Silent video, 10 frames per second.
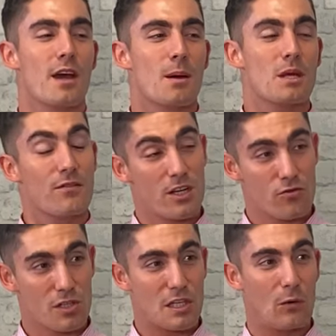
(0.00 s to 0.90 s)
A bit of an
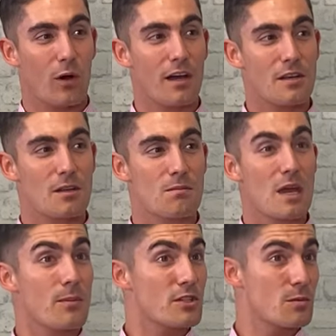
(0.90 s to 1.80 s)
interesting one and
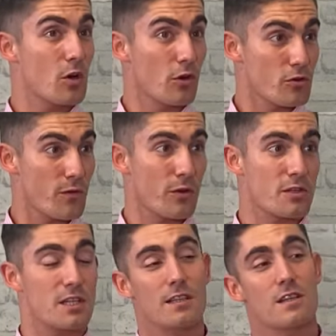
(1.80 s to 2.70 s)
maybe some
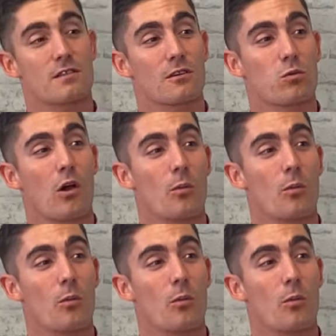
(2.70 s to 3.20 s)
controversy in this as well.